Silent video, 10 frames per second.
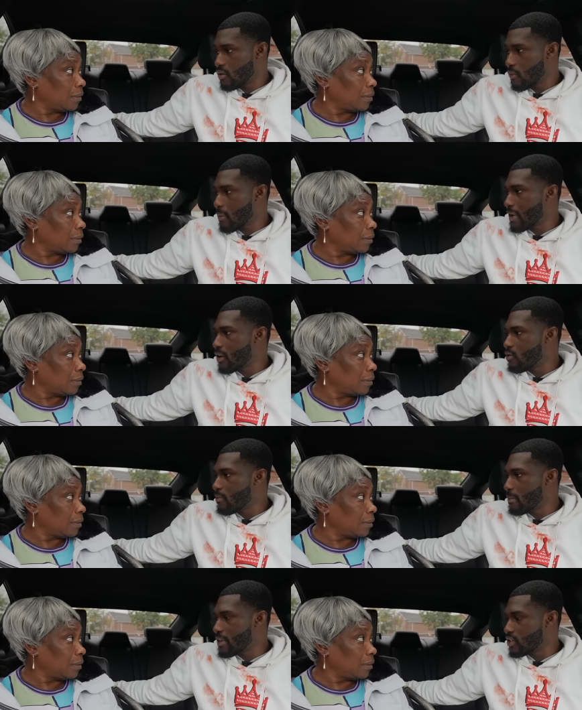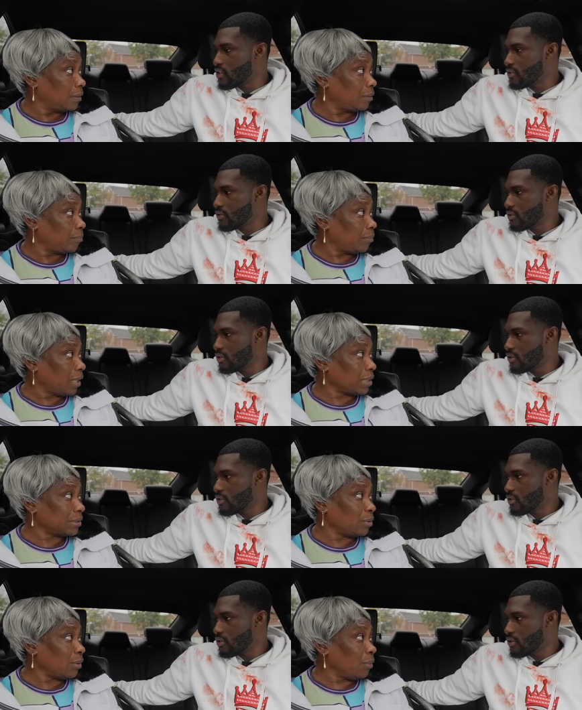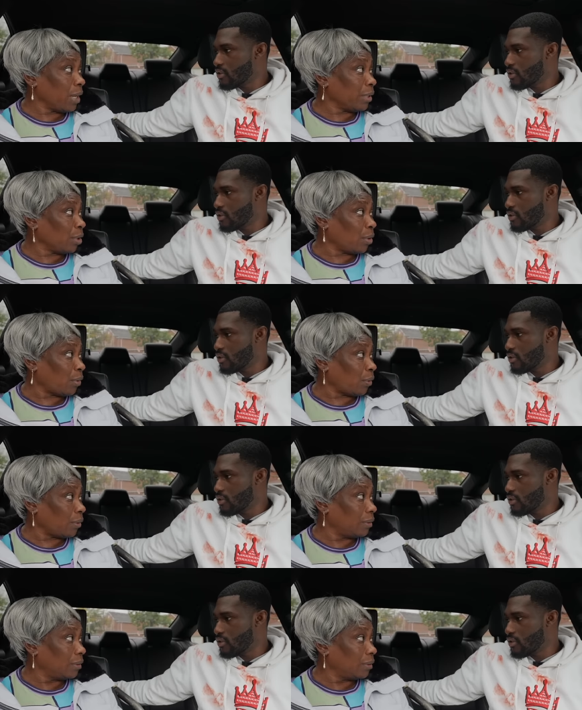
Speaker 1: Why would I go by myself?
Speaker 2: Because I don't want to go.